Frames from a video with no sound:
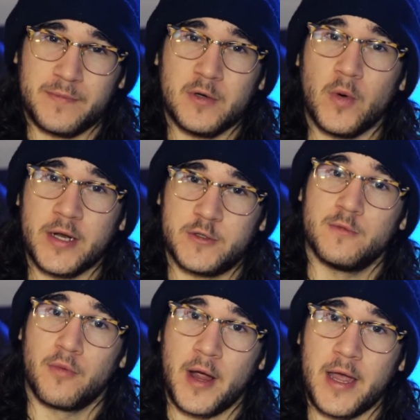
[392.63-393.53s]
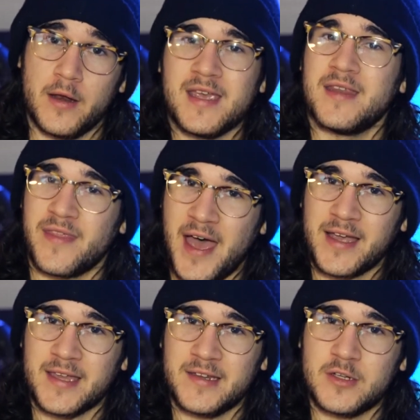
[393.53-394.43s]
be way too bright. In that
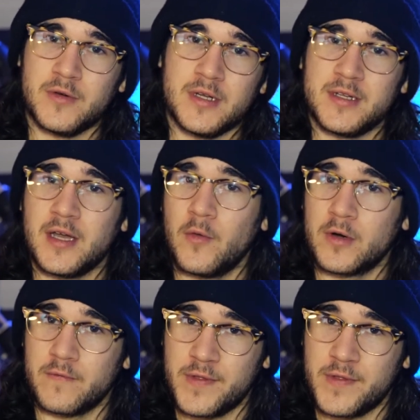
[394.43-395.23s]
case, you would need to get one of